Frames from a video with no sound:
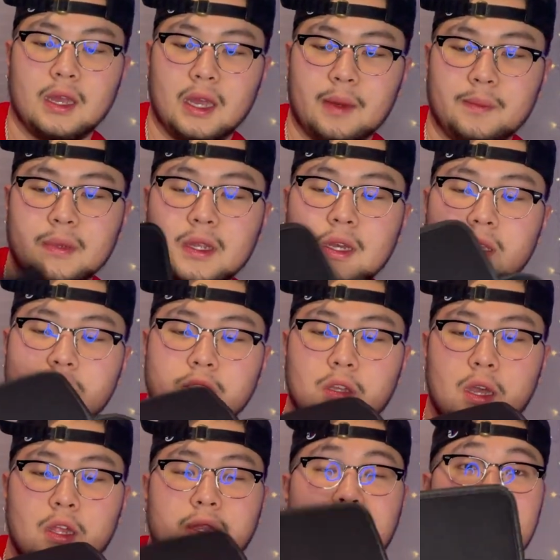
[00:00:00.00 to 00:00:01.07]
I'm gonna be honest though,
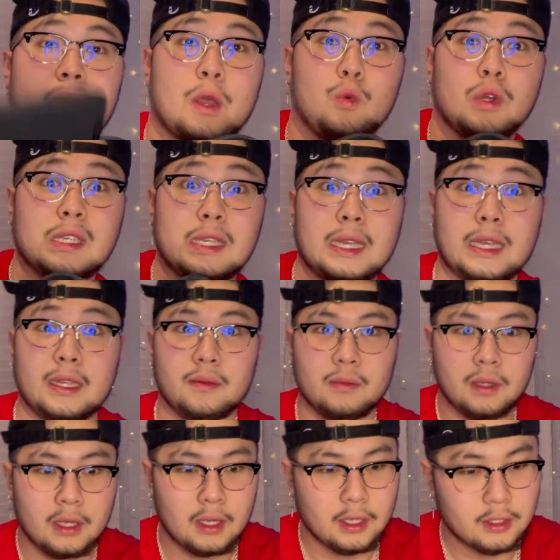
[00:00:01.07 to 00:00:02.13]
I only got like one game,
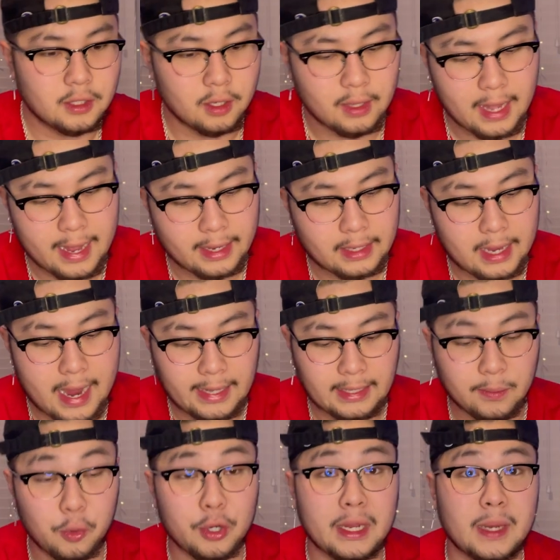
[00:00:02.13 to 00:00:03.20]
so like I
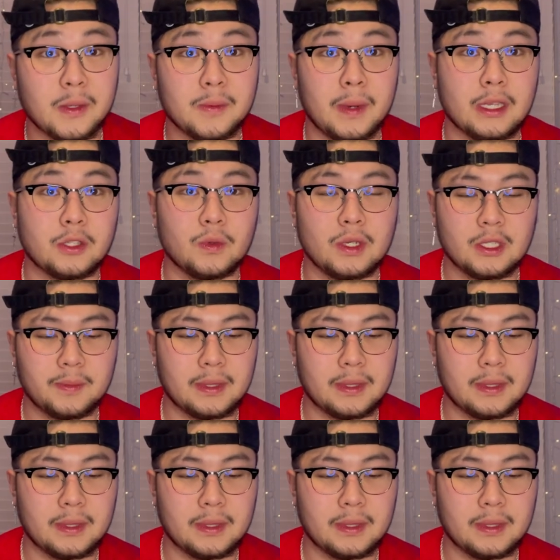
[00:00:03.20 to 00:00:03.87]
need more games for my Switch.